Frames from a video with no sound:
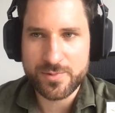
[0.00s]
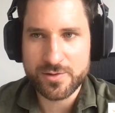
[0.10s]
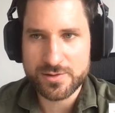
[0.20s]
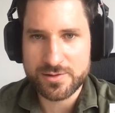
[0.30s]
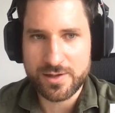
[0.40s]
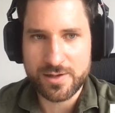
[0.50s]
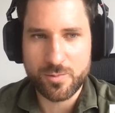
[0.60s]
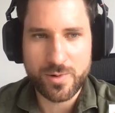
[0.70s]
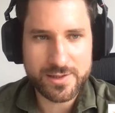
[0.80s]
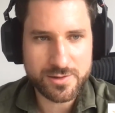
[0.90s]
Because
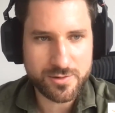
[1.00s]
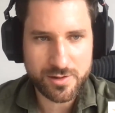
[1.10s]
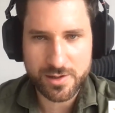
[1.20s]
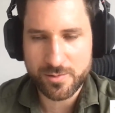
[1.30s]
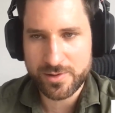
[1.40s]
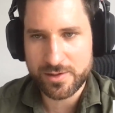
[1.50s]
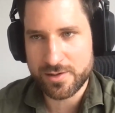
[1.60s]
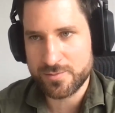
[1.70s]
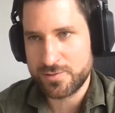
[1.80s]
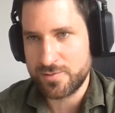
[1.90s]
white collar, when it
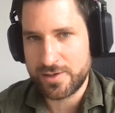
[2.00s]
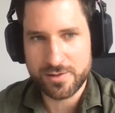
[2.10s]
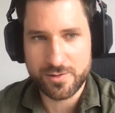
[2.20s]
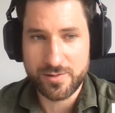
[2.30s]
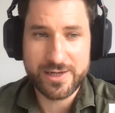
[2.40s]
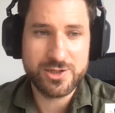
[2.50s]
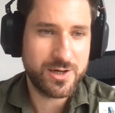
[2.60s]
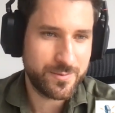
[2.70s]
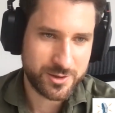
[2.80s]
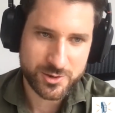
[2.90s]
comes to,
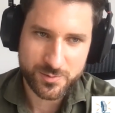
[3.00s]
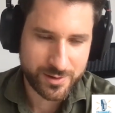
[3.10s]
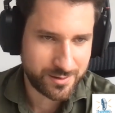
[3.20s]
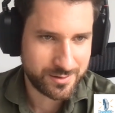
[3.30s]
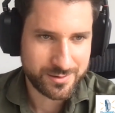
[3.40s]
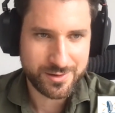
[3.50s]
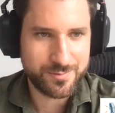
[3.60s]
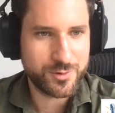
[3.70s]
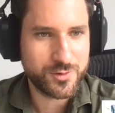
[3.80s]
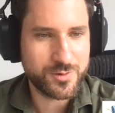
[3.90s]
HR management,
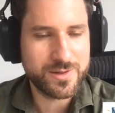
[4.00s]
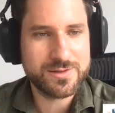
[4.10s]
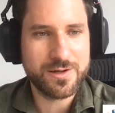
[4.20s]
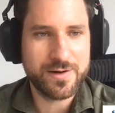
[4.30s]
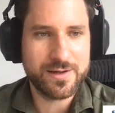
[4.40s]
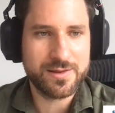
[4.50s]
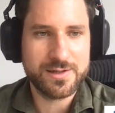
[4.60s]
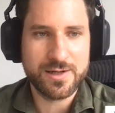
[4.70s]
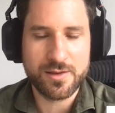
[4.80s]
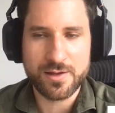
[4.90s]
procurement, stuff like
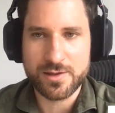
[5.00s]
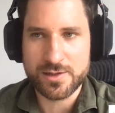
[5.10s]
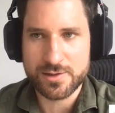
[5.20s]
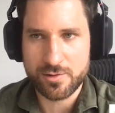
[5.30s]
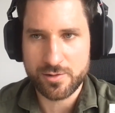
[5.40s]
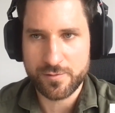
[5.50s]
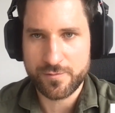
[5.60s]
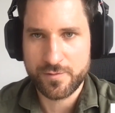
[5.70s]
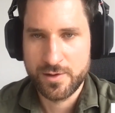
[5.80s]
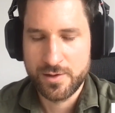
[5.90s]
that, I think there's a lot of,